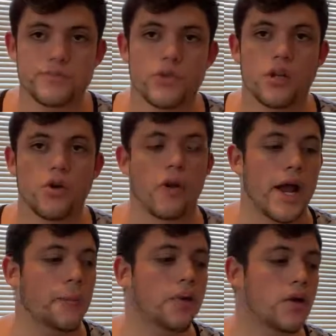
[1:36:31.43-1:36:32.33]

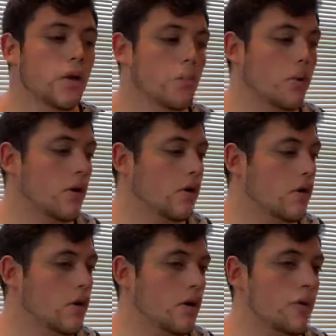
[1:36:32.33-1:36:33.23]
crap, but
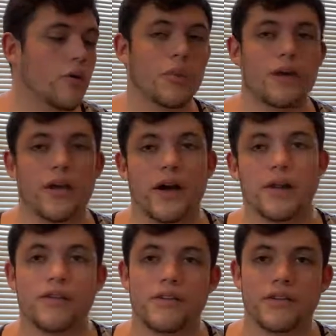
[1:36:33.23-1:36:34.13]
I woke up at
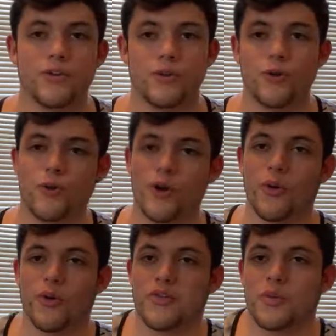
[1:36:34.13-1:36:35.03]
9 to
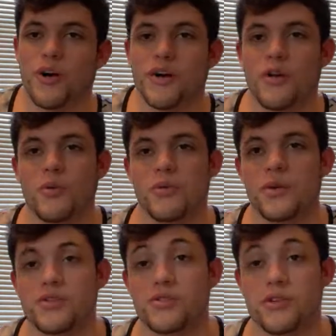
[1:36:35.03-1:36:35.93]
record some audio with
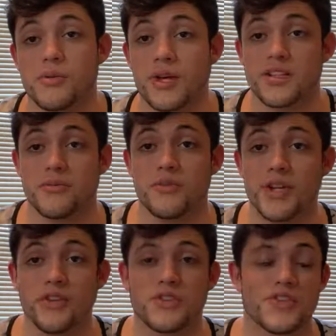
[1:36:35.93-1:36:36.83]
my tuner to make some
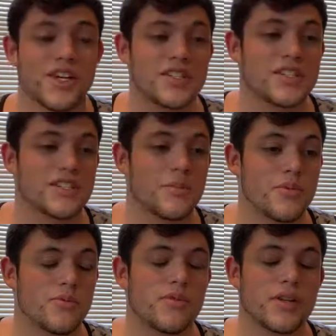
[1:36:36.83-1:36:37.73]
videos for you guys because I've
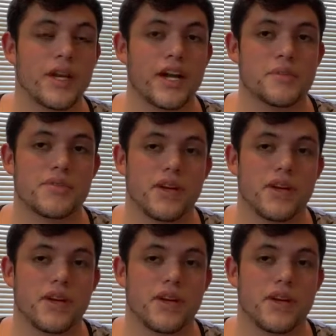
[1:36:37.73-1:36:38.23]
been really hyped.